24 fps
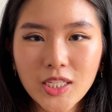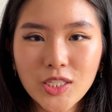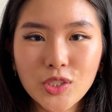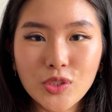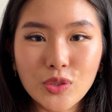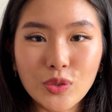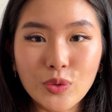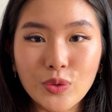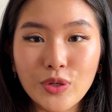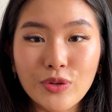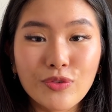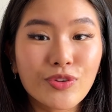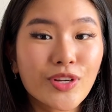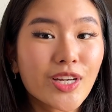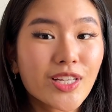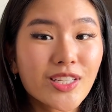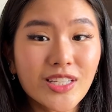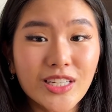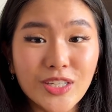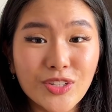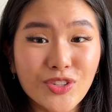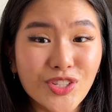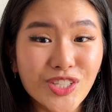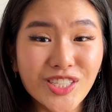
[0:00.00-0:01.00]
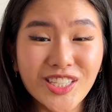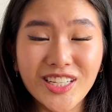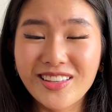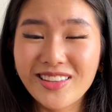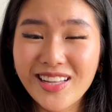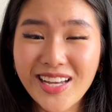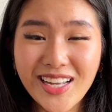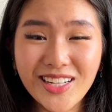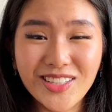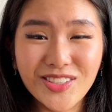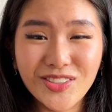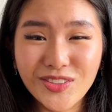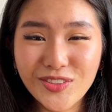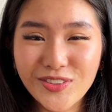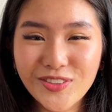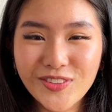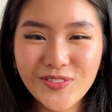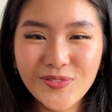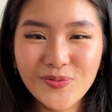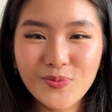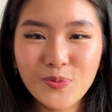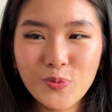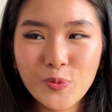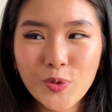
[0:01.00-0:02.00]
So if you guys are interested in that too,
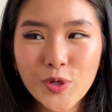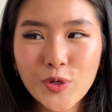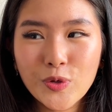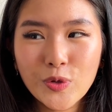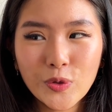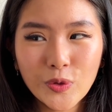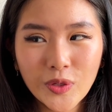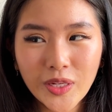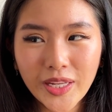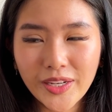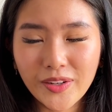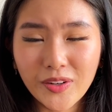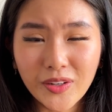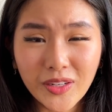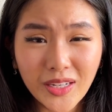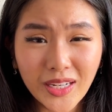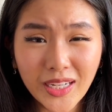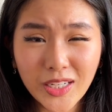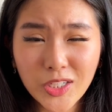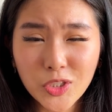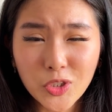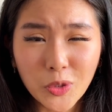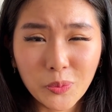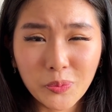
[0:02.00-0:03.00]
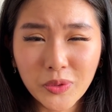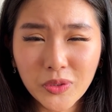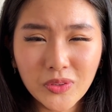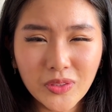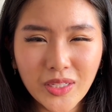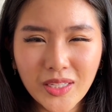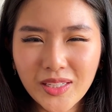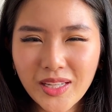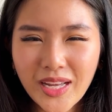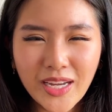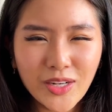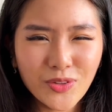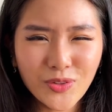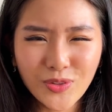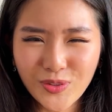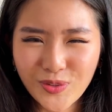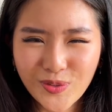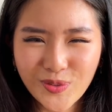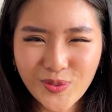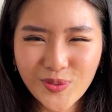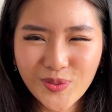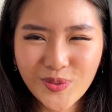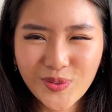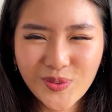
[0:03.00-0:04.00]
we could go like online shopping together. I don't
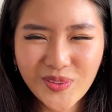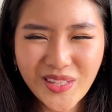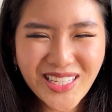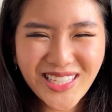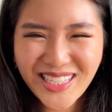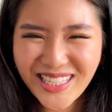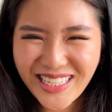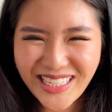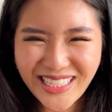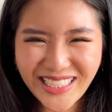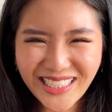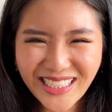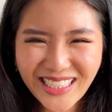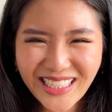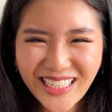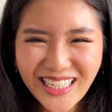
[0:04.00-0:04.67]
know, let's see,